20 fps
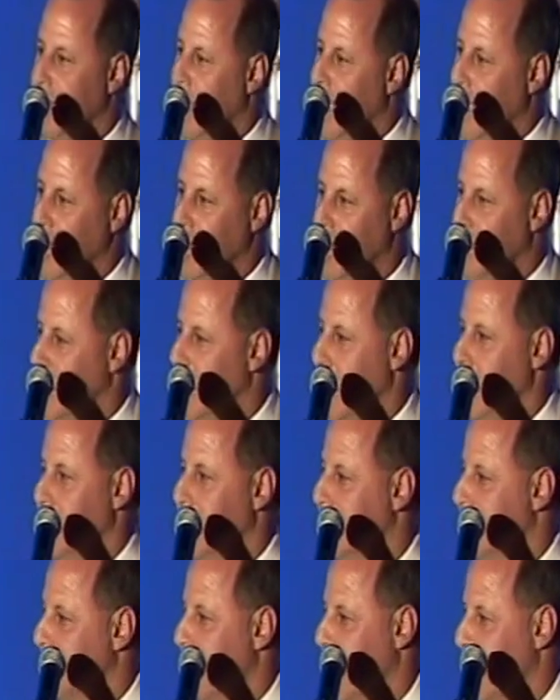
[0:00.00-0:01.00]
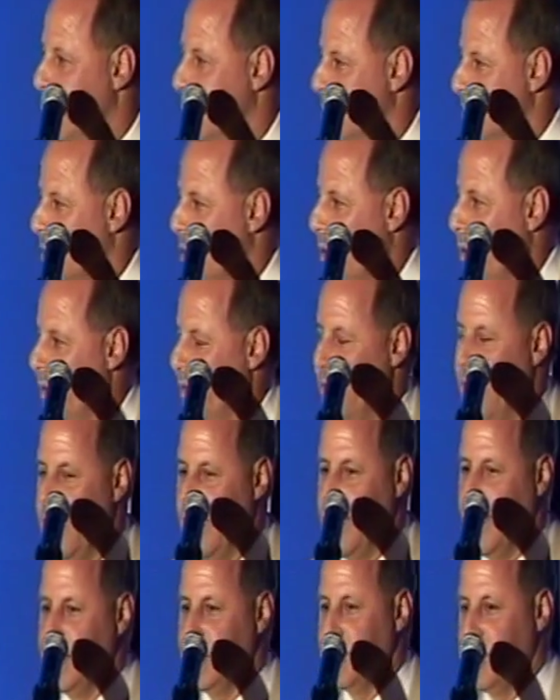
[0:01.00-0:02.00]
they designed this whole thing.
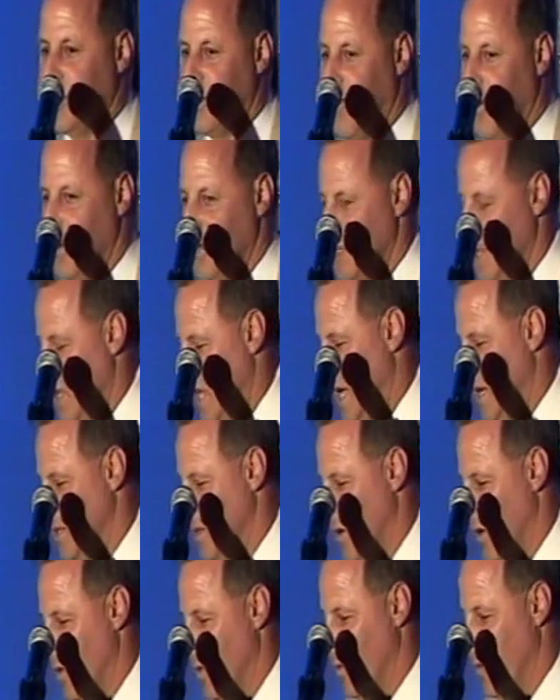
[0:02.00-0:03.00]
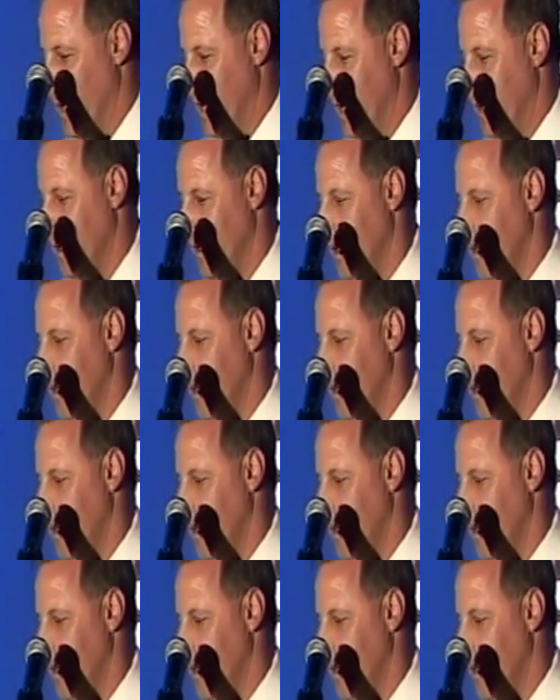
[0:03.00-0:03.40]
It's just first class all the way.